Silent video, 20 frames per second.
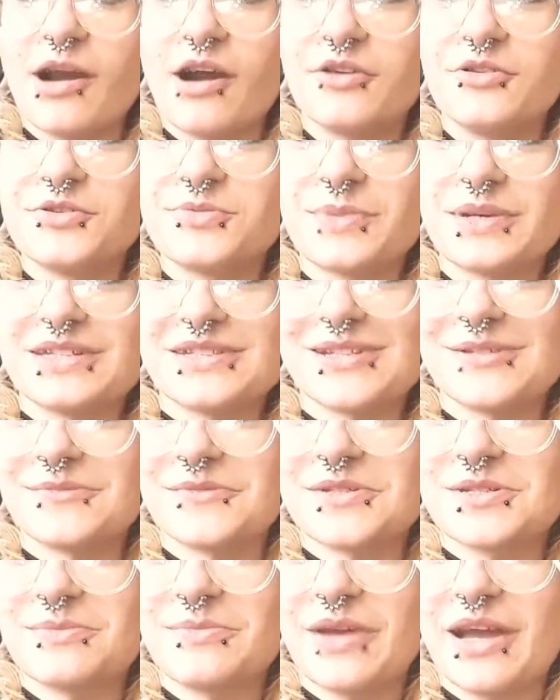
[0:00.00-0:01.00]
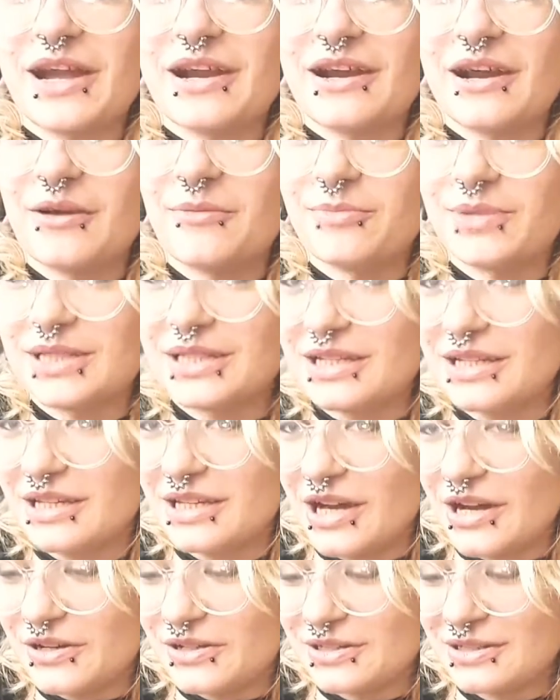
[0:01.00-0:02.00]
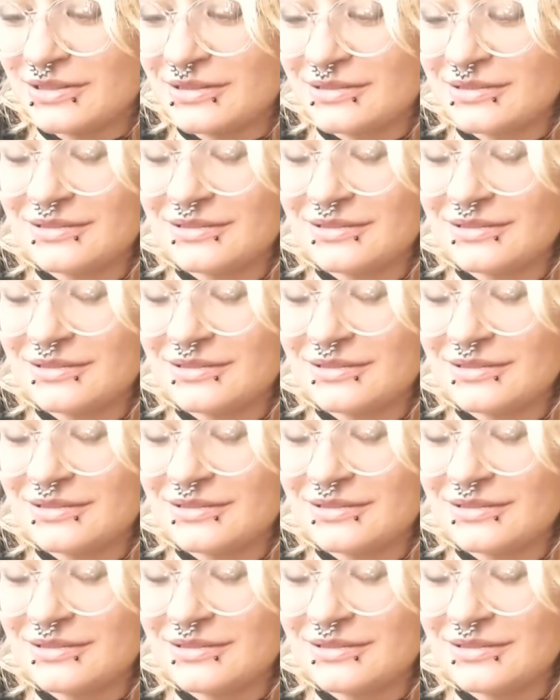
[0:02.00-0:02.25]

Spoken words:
I'll use myself as a background, but there you go.